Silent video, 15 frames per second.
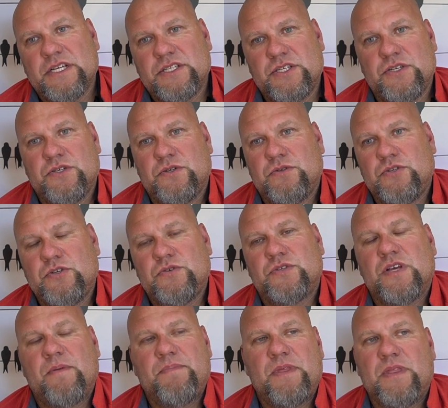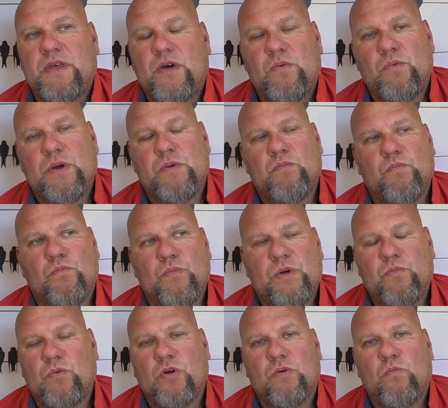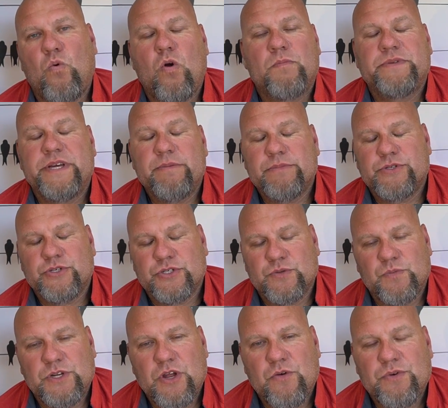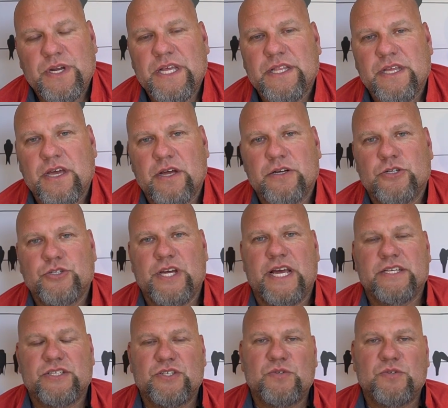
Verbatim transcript: to do something that when, when we're in warm temperatures and we don't need the under chassis.